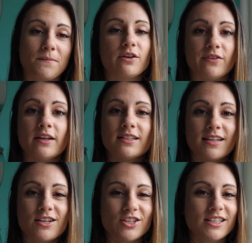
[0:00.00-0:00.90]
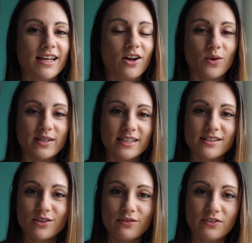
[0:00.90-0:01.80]
So I found the section that always has
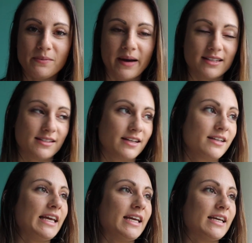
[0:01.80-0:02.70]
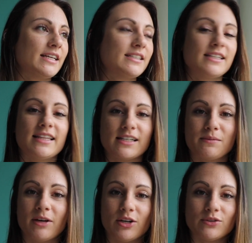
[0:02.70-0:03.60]
the gluten-free pasta, and that's
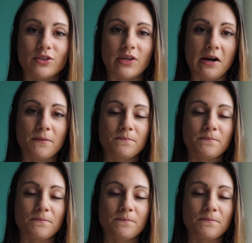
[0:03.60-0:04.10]
my go-to now.